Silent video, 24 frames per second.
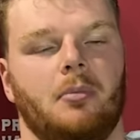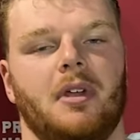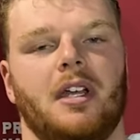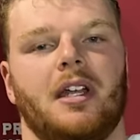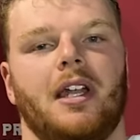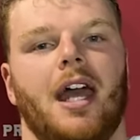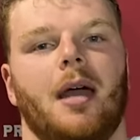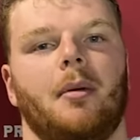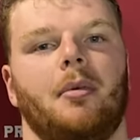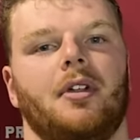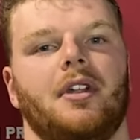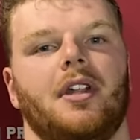
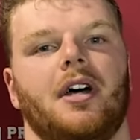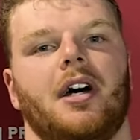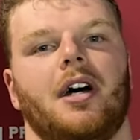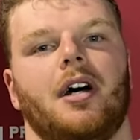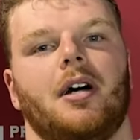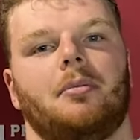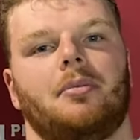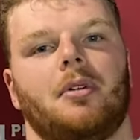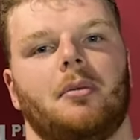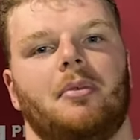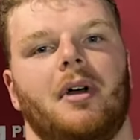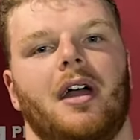being able
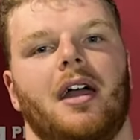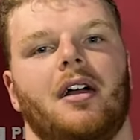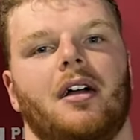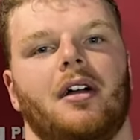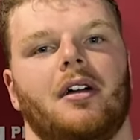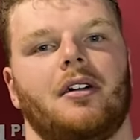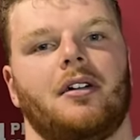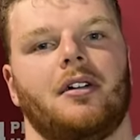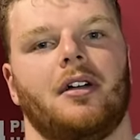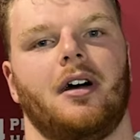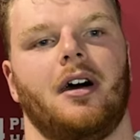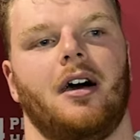to
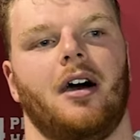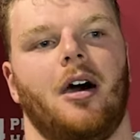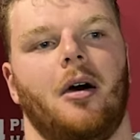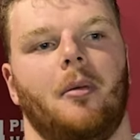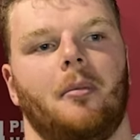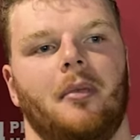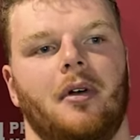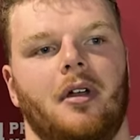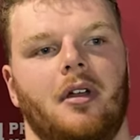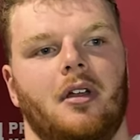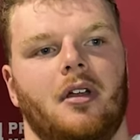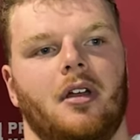prepare um,